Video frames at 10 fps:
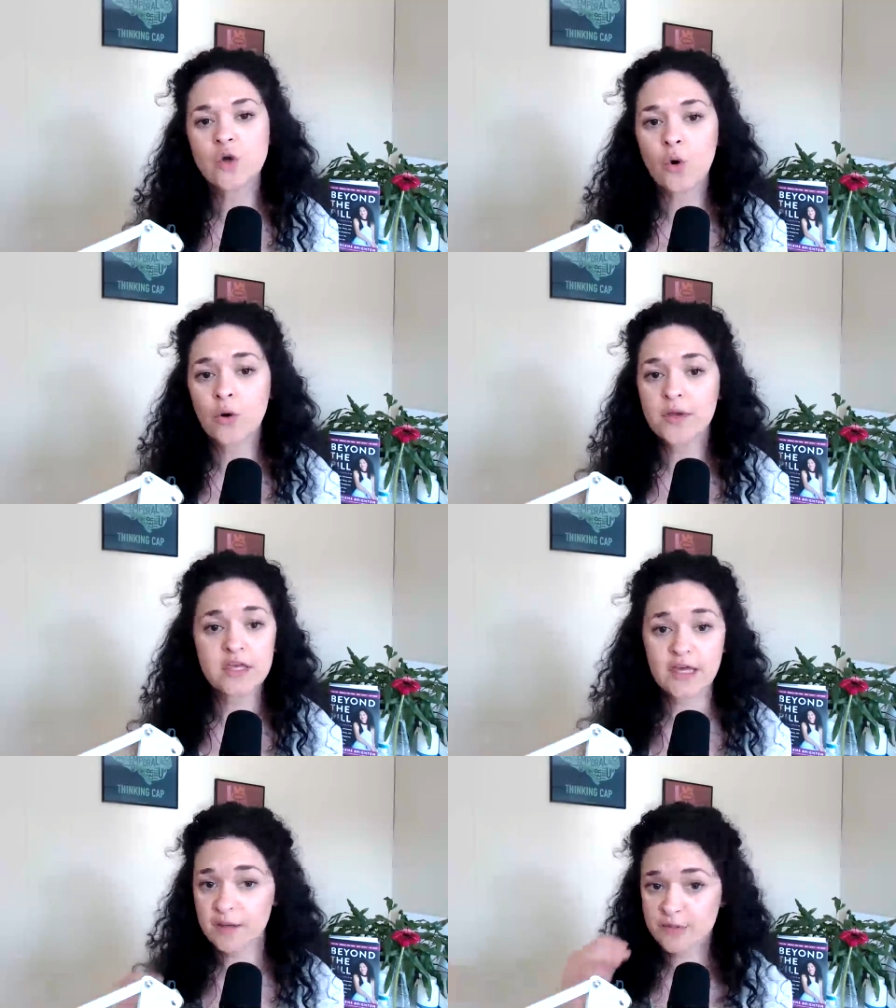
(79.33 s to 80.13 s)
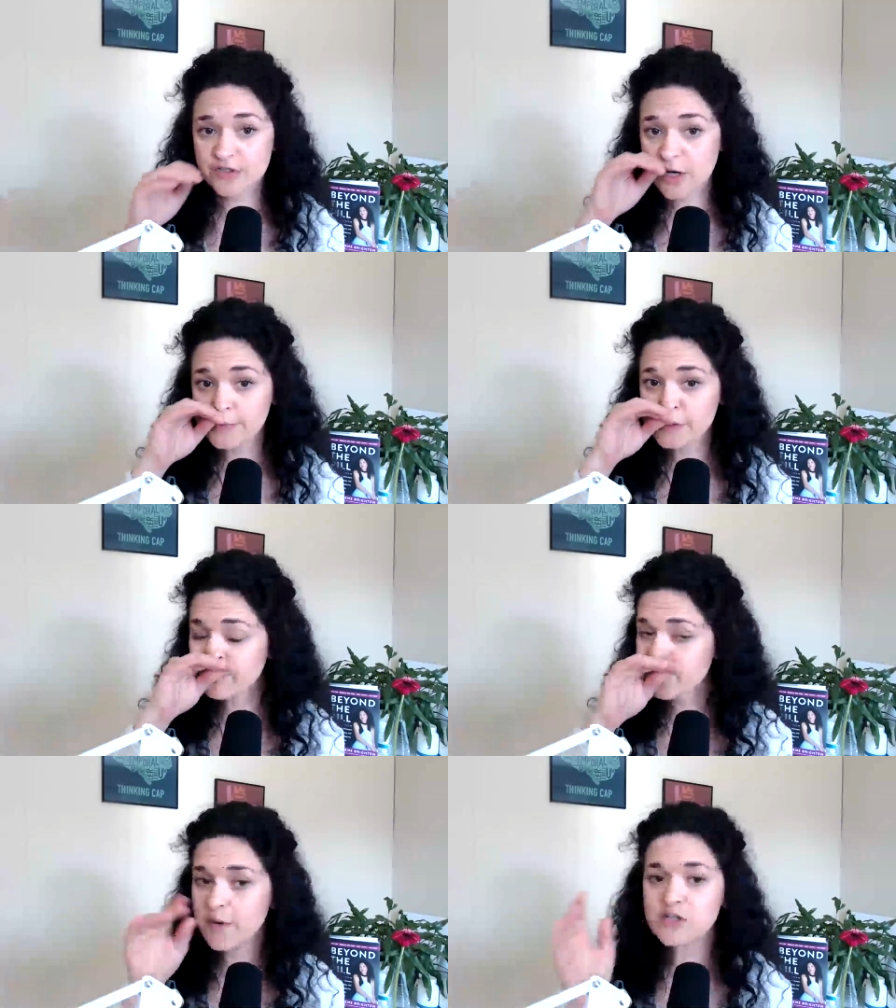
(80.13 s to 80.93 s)
or we can get a prescription
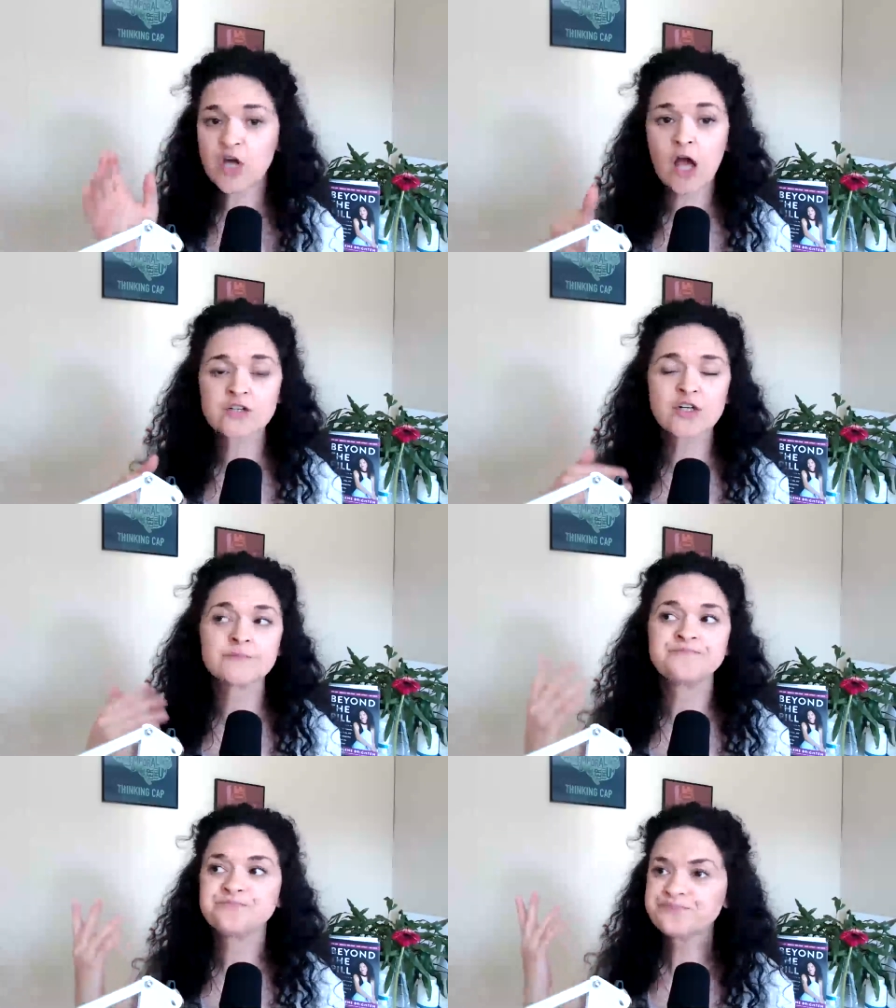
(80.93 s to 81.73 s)
from our doctor.